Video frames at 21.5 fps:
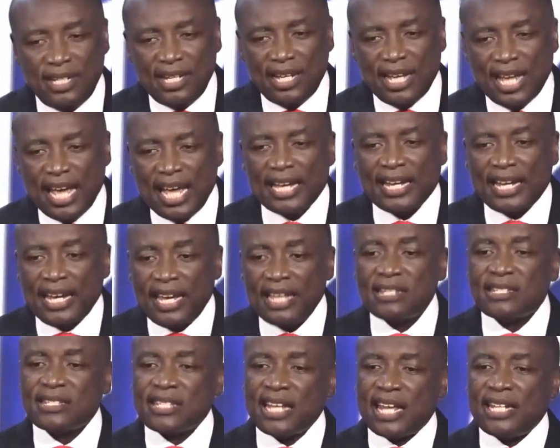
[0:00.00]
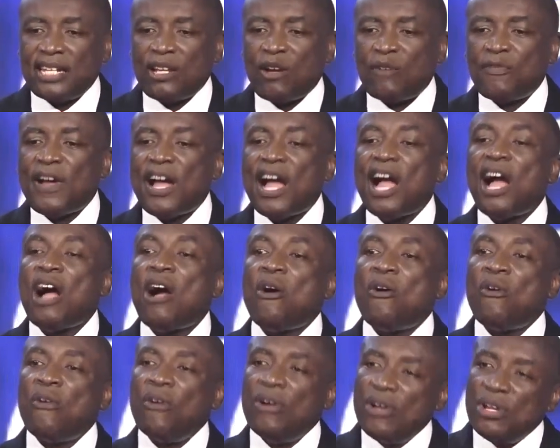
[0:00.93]
a case study of how
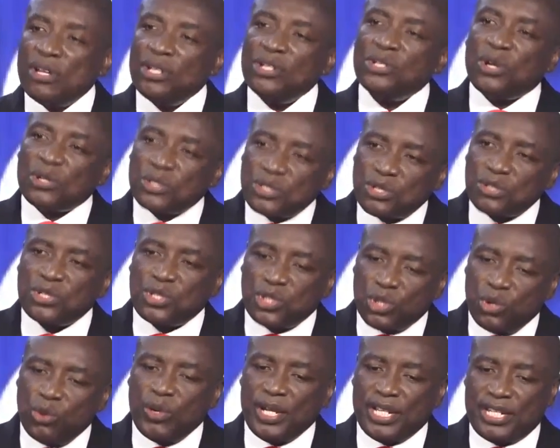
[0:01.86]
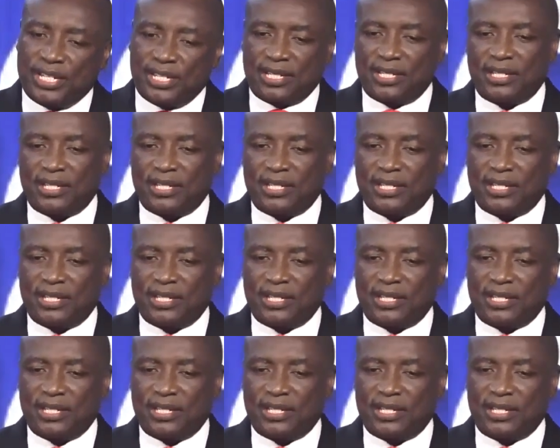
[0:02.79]
not to do it.